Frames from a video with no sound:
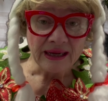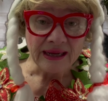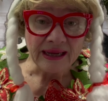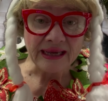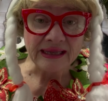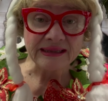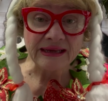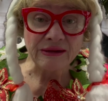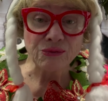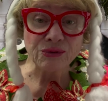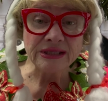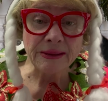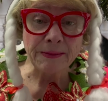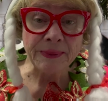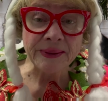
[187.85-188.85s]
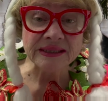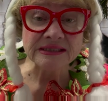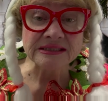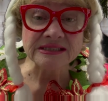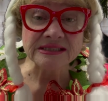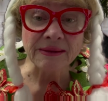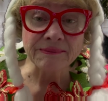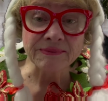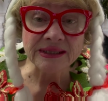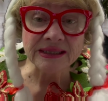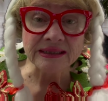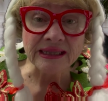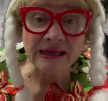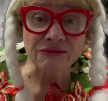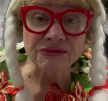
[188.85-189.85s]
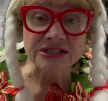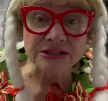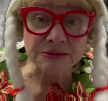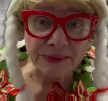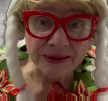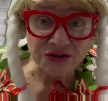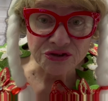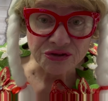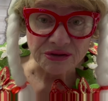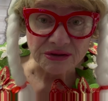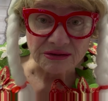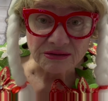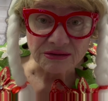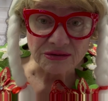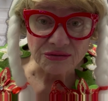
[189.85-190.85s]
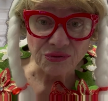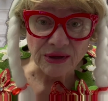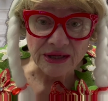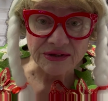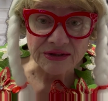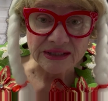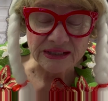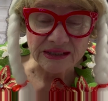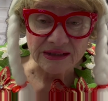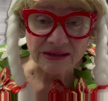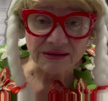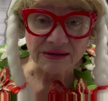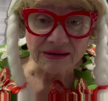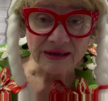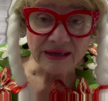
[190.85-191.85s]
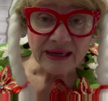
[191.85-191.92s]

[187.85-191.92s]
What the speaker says: And they would depict something that was special throughout the year.